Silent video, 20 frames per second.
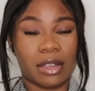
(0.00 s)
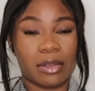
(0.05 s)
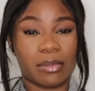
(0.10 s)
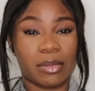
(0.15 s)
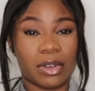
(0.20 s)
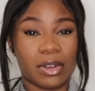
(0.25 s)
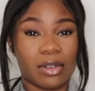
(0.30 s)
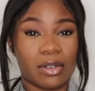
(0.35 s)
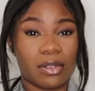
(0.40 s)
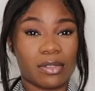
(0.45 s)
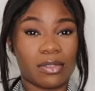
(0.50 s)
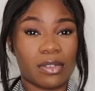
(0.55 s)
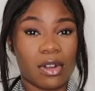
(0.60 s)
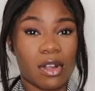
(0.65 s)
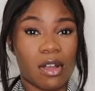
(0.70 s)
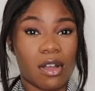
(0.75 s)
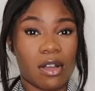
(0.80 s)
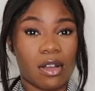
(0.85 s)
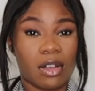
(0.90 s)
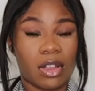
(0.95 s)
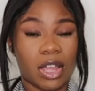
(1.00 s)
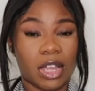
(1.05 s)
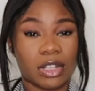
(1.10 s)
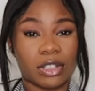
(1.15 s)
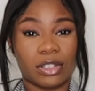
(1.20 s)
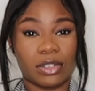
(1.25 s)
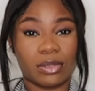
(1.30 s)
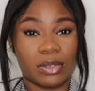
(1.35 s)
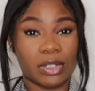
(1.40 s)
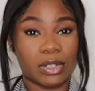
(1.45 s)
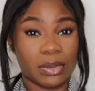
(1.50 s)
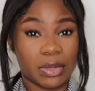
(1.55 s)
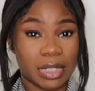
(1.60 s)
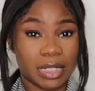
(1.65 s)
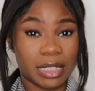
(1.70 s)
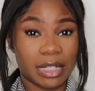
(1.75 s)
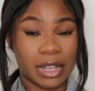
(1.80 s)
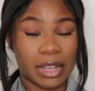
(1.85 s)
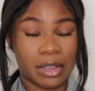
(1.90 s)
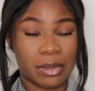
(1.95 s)
But overall, I do enjoy the
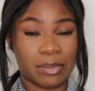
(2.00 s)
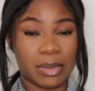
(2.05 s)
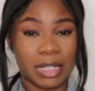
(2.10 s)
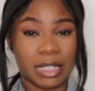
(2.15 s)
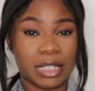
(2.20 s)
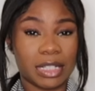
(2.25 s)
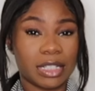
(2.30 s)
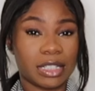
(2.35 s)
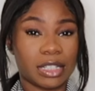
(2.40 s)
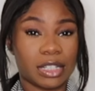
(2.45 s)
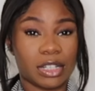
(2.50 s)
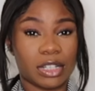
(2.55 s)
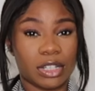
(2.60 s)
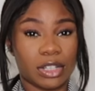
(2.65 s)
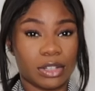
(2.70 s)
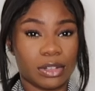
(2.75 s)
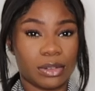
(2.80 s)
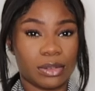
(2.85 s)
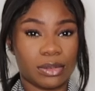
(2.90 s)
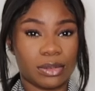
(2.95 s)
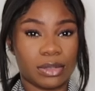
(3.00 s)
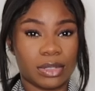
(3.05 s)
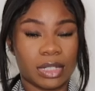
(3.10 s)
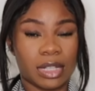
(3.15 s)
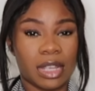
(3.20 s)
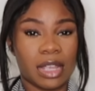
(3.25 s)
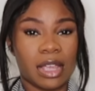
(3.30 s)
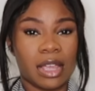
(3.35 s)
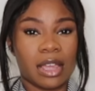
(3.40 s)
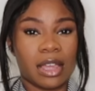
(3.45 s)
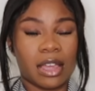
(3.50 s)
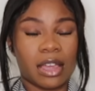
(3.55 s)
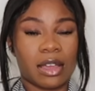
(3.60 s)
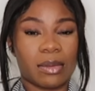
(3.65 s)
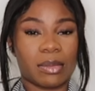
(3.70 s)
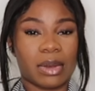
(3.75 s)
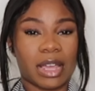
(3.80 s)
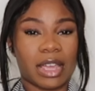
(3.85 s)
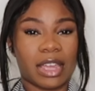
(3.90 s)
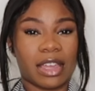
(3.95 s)
tape. It's easy to use.
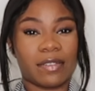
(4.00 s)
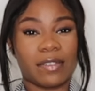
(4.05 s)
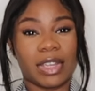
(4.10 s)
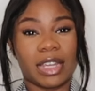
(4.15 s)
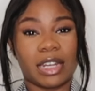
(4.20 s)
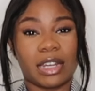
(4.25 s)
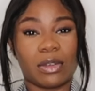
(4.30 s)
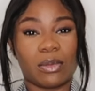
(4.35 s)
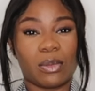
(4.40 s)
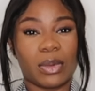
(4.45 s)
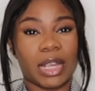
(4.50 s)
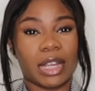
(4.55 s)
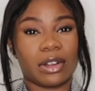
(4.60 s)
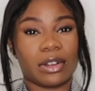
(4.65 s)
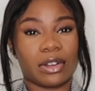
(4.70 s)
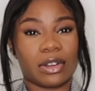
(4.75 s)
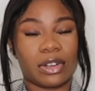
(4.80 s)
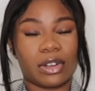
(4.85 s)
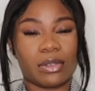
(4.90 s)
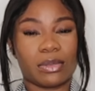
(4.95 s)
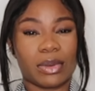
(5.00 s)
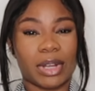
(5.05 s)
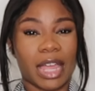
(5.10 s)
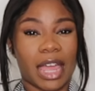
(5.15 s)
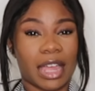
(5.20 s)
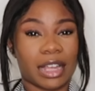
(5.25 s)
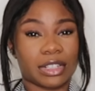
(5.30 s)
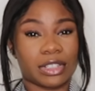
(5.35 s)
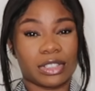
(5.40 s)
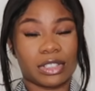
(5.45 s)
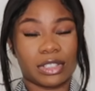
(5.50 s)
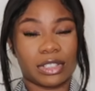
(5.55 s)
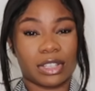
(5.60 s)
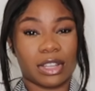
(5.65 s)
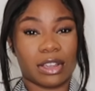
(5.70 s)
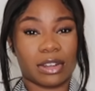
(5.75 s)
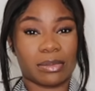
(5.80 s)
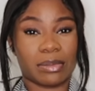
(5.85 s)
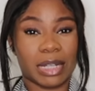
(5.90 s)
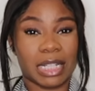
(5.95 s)
I'm not having any weird reactions
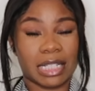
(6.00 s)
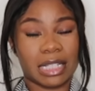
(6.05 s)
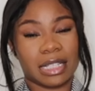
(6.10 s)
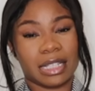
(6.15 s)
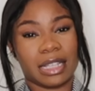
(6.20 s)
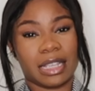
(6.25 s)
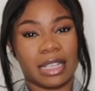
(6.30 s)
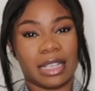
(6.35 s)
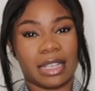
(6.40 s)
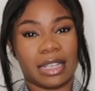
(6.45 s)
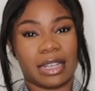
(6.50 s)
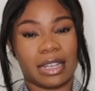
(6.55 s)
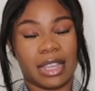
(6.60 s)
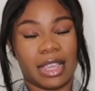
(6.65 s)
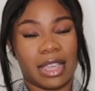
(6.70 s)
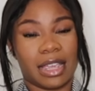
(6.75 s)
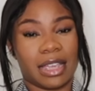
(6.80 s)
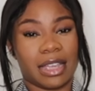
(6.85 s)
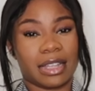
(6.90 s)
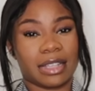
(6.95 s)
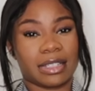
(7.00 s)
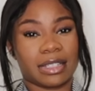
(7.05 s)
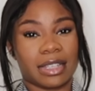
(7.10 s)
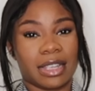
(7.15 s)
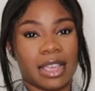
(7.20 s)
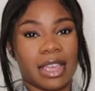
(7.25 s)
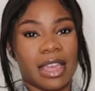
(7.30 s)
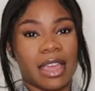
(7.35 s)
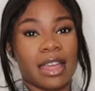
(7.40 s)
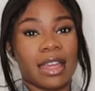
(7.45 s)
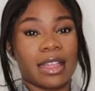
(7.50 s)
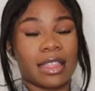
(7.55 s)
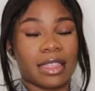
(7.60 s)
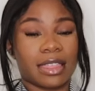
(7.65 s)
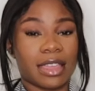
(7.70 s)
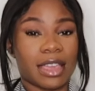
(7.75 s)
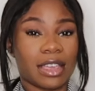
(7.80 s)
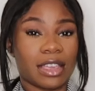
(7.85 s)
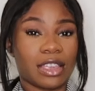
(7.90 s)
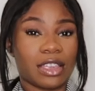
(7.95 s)
on my skin. And
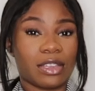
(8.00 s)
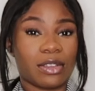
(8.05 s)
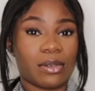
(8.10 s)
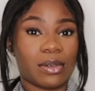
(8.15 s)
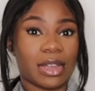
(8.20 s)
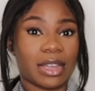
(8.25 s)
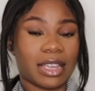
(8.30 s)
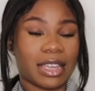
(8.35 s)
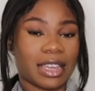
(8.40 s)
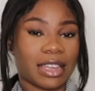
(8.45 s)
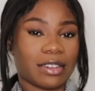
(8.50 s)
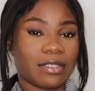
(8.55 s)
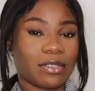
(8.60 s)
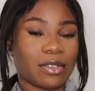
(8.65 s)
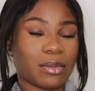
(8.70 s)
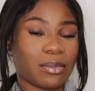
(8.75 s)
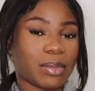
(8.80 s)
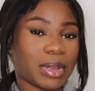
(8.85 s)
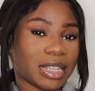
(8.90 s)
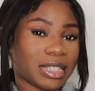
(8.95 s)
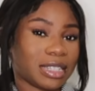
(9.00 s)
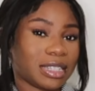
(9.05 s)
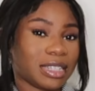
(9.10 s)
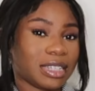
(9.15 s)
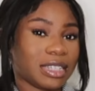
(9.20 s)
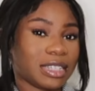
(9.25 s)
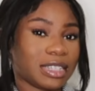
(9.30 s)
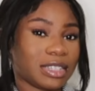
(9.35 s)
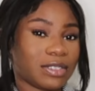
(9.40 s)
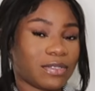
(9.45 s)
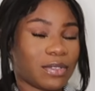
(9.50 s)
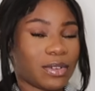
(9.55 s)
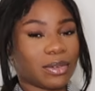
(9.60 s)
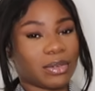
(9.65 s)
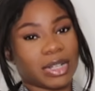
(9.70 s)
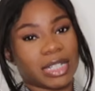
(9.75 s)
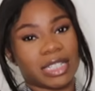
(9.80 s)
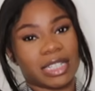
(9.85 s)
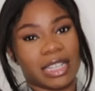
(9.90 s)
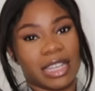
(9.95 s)
thank you again for Busties for
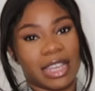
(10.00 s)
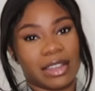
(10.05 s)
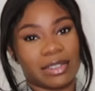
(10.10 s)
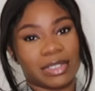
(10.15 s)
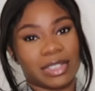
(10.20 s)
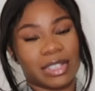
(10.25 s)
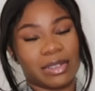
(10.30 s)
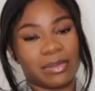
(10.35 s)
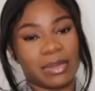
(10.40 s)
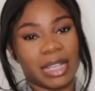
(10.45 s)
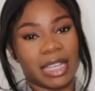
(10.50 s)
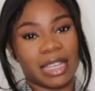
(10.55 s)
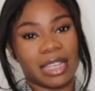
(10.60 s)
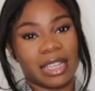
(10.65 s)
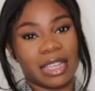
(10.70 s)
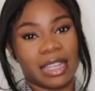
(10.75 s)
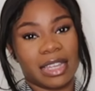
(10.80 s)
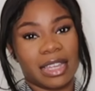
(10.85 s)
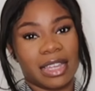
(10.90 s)
reaching out to me.